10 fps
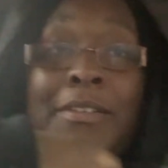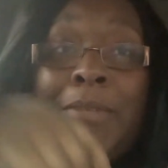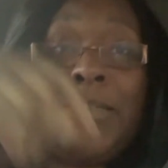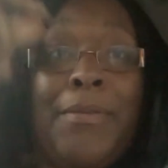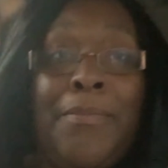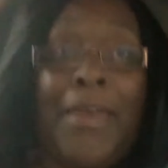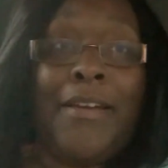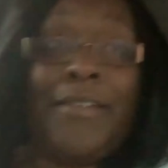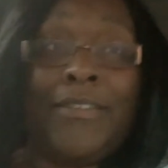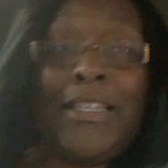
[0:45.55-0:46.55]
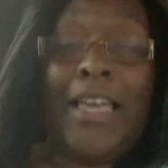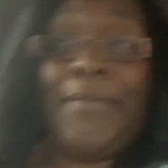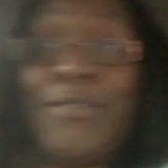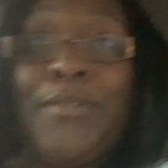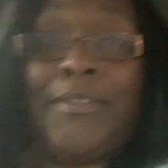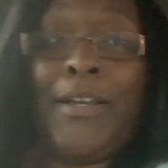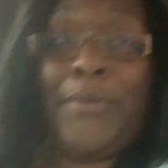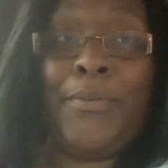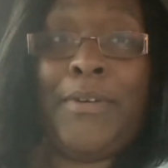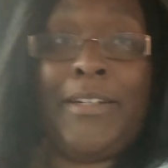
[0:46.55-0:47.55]
it must have been bad enough to have a tornado
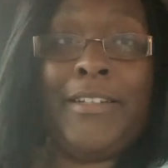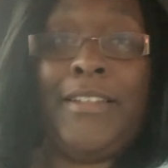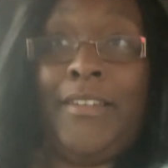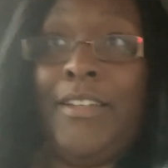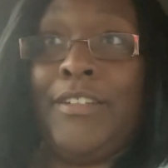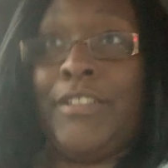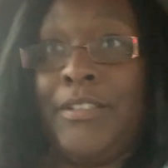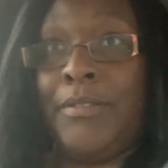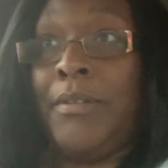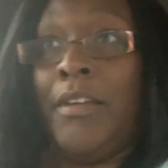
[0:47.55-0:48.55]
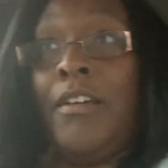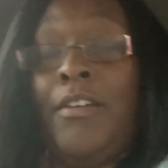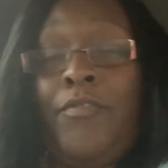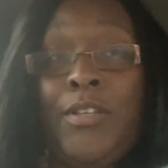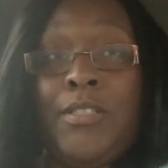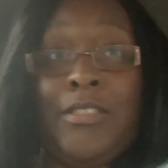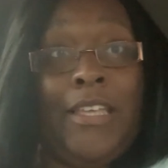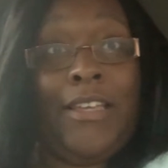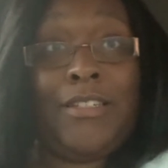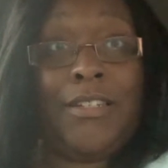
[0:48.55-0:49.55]
warning issue for us to
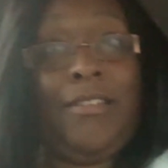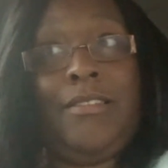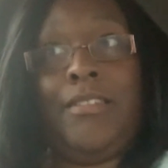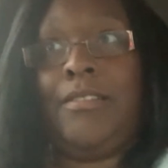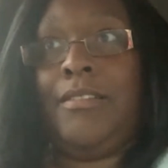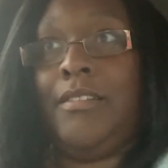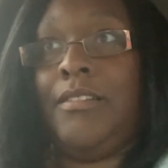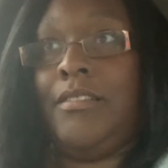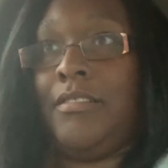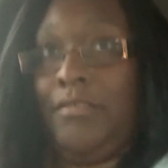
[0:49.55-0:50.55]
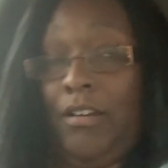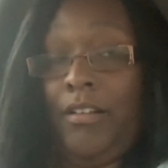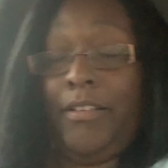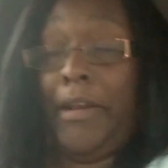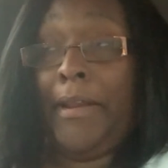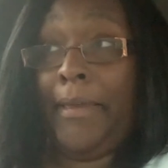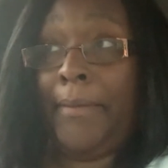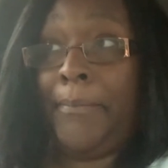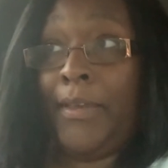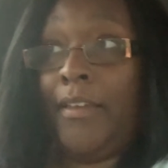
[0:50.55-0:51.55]
take shelter early
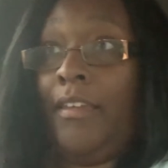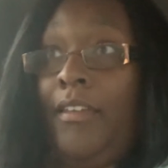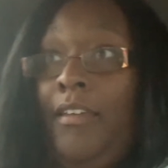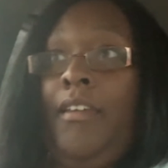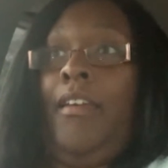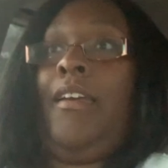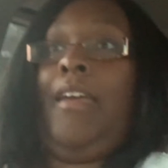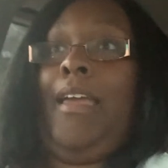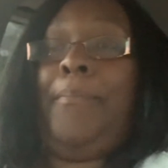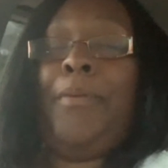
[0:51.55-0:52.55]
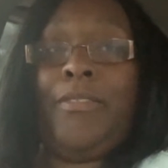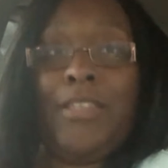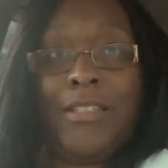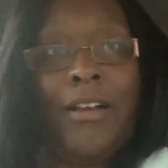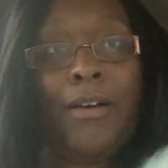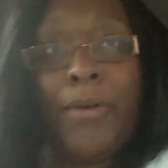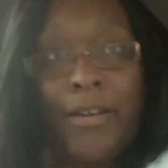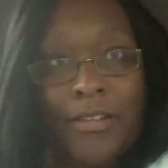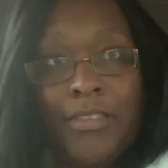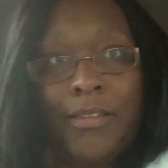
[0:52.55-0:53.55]
today, but it brought this cold
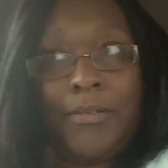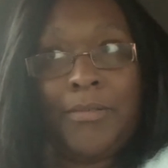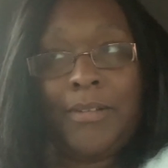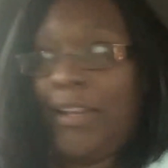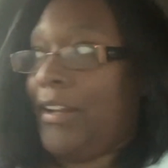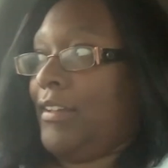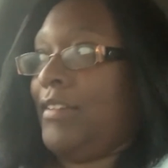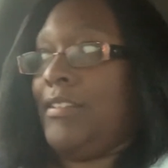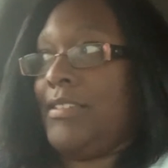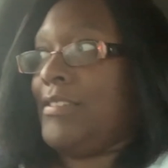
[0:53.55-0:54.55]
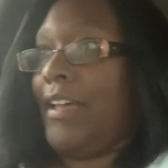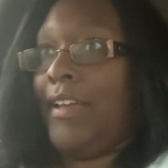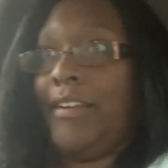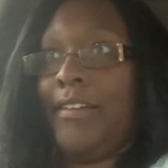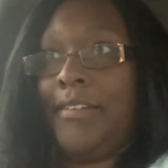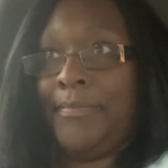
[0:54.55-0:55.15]
weather through. Like, this is like...